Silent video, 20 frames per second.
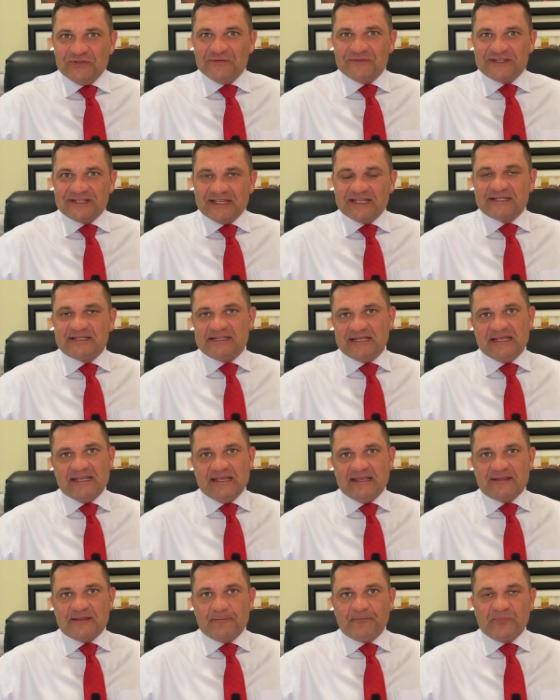
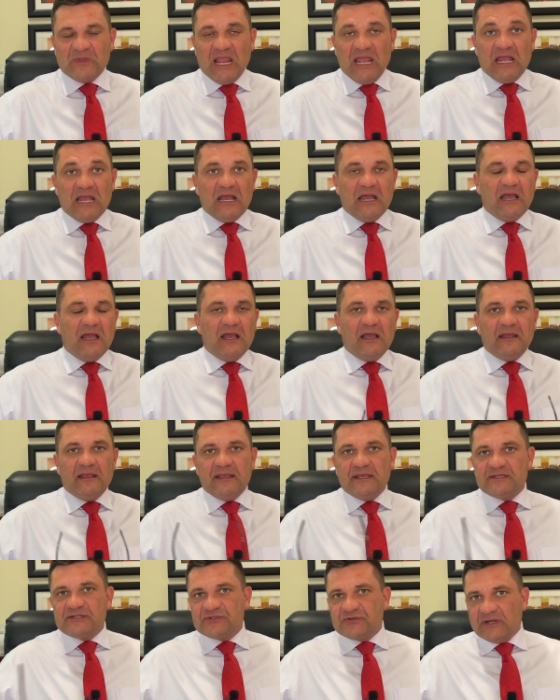16th.
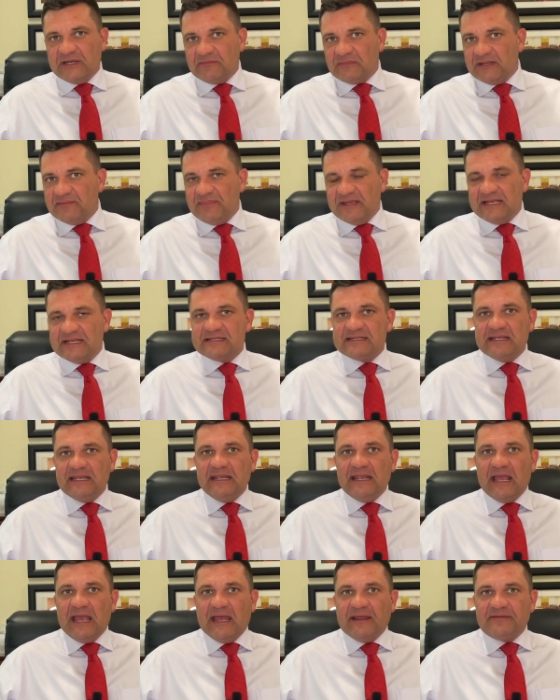Extremely
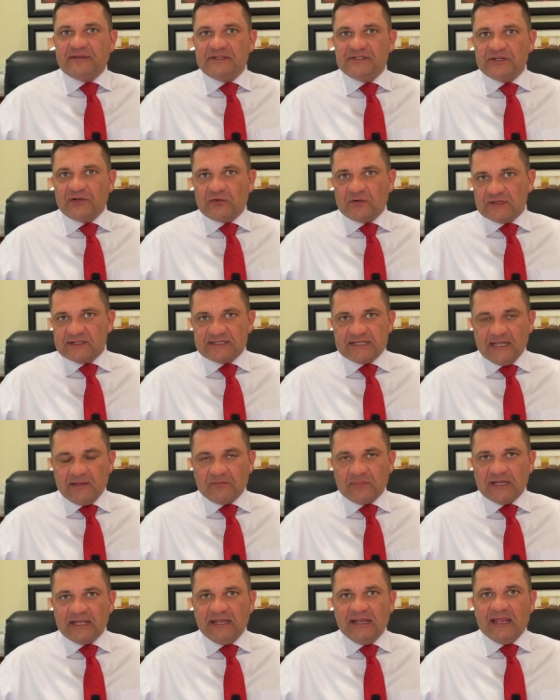busy at the General
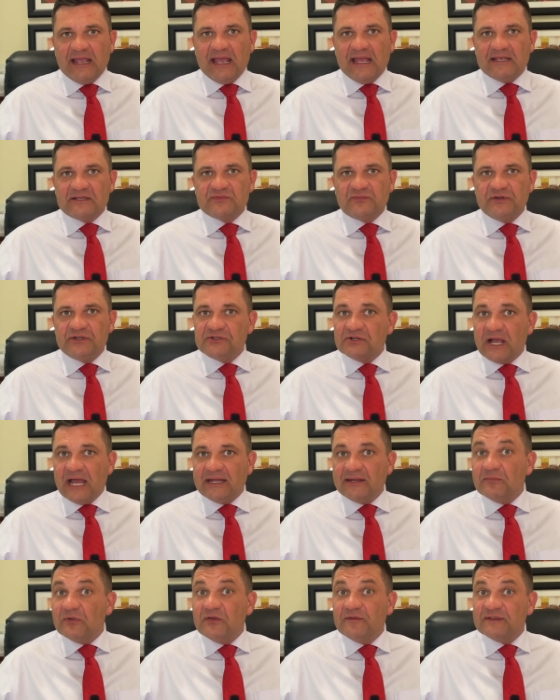Assembly as we're trying
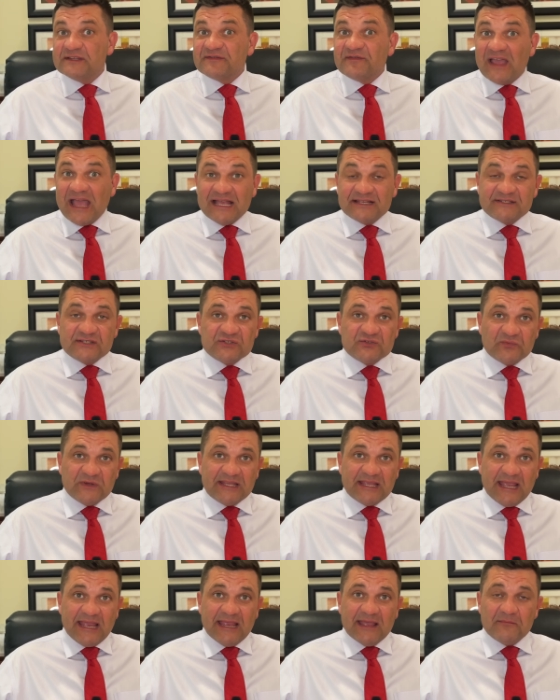to move as fast as we
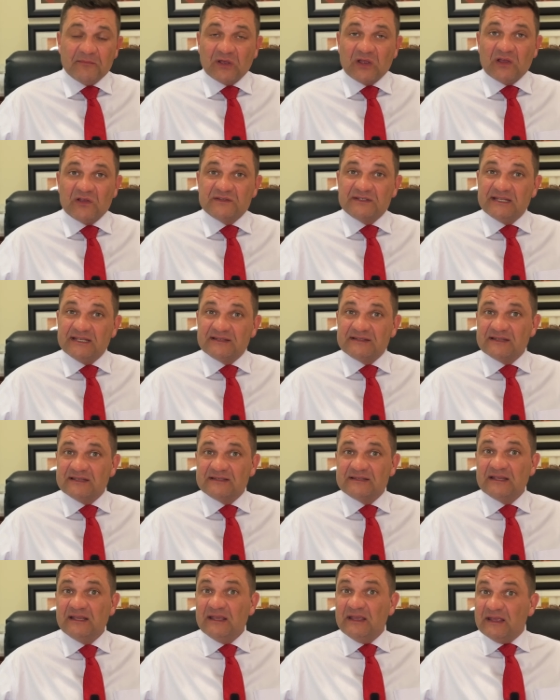can because this
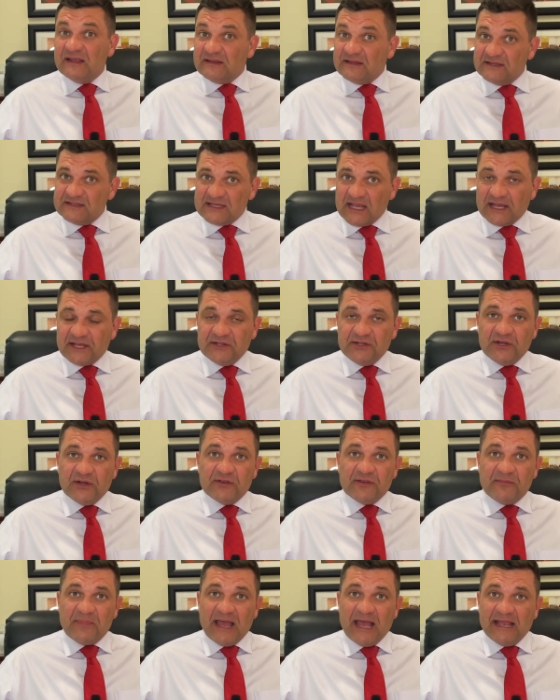is the second year
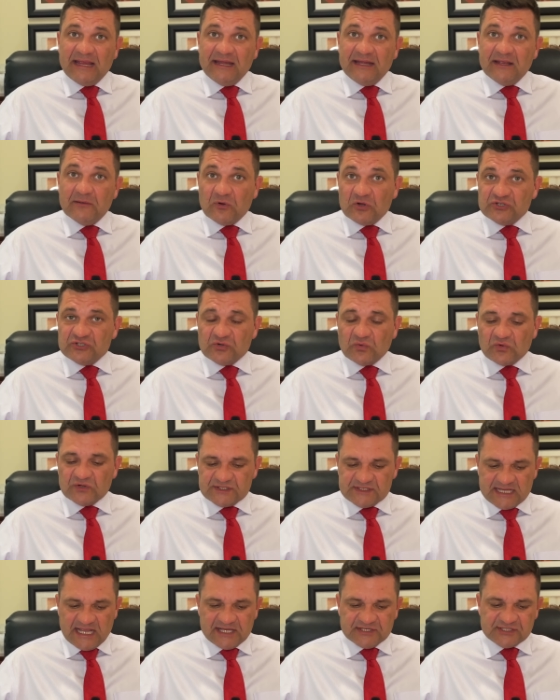of the biennium, our short
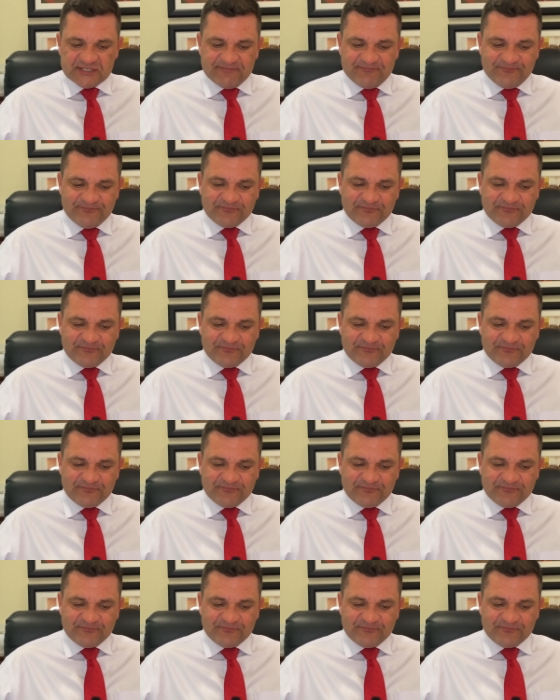session.